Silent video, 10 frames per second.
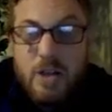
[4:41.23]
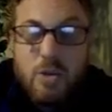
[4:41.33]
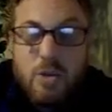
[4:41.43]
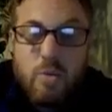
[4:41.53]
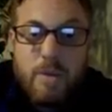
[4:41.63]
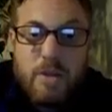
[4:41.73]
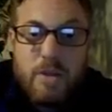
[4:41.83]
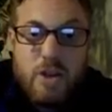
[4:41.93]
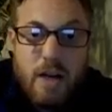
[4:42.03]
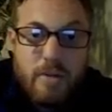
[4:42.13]
whip the
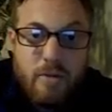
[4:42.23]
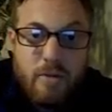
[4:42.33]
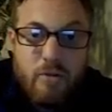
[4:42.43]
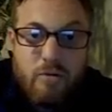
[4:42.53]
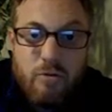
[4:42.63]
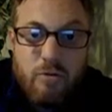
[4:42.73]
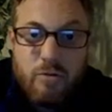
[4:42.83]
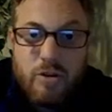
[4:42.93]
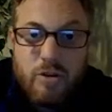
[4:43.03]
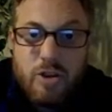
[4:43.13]
javelin through
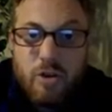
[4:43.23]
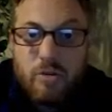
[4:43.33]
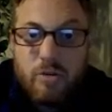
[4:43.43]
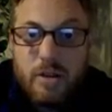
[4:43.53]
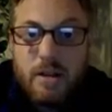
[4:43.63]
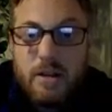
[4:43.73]
the shoulder,